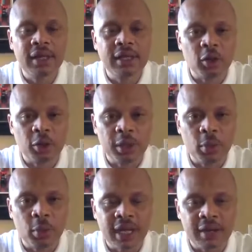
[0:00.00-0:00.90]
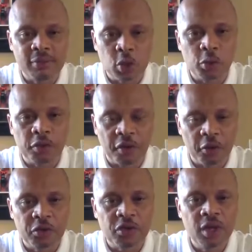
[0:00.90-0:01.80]
It's going to be the weekend of June
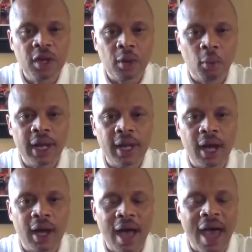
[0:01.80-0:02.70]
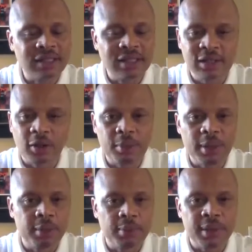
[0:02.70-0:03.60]
1st, when actually it's going to
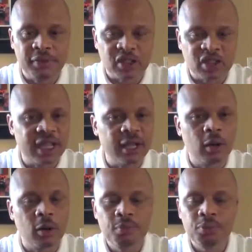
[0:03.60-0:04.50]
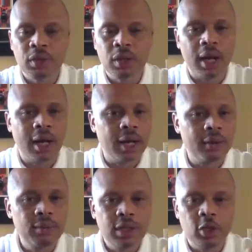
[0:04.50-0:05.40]
be able to be for sale.
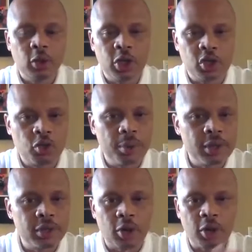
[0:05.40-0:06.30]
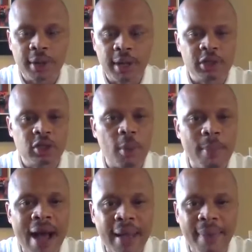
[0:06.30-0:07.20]
You know, distributors are going to be able to start
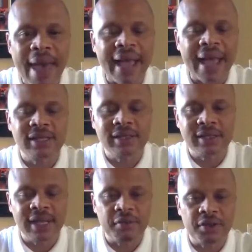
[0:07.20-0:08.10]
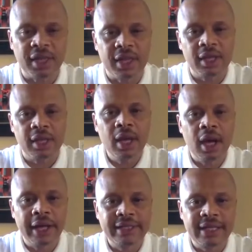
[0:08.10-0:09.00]
buying packages and everything
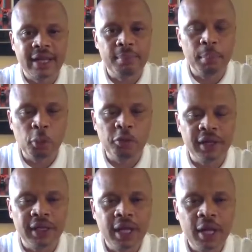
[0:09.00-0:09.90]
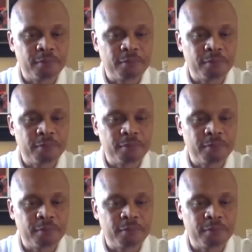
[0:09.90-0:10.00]
to get moving.